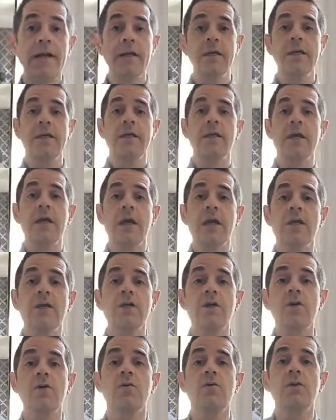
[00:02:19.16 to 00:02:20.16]
you got to
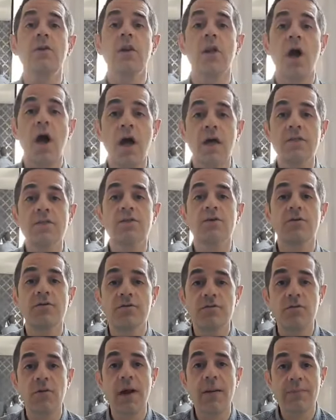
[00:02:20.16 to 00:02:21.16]
do lots
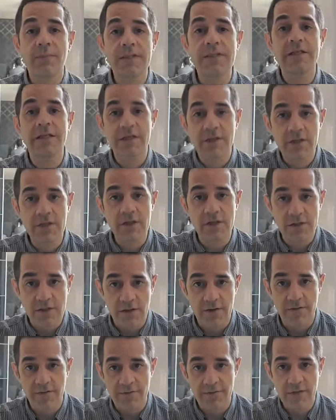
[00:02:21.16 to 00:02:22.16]
of repetitions
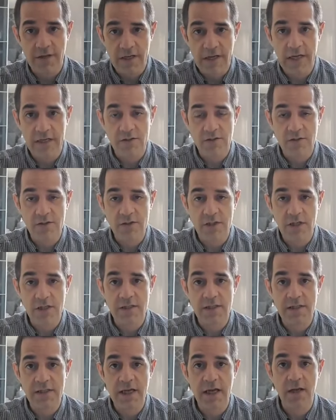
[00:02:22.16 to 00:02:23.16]
of an exercise
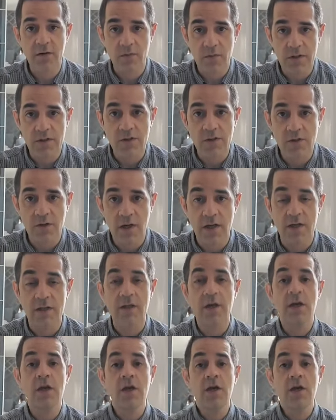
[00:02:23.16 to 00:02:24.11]
to gain real strength.